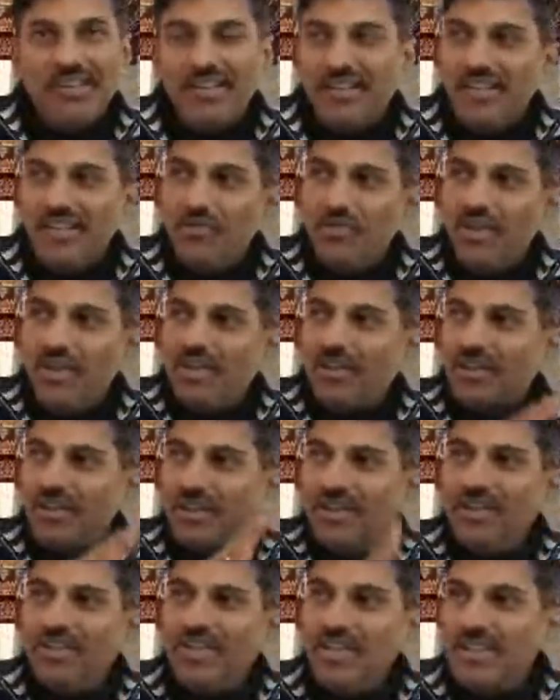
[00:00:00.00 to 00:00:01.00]
they will
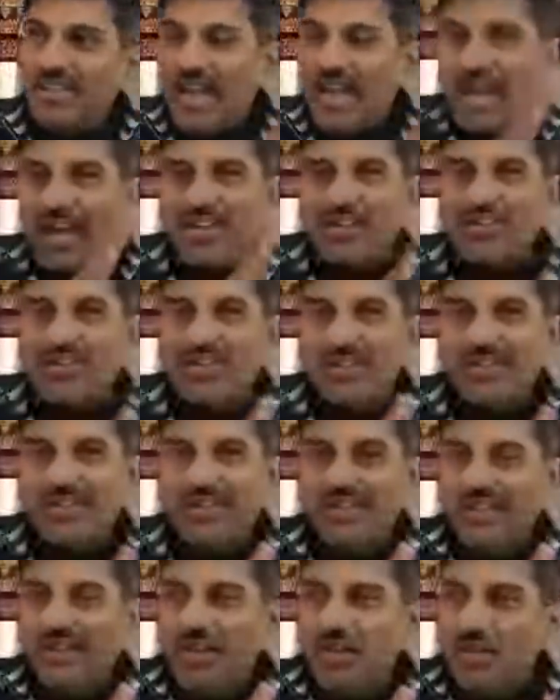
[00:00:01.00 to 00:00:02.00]
turn this action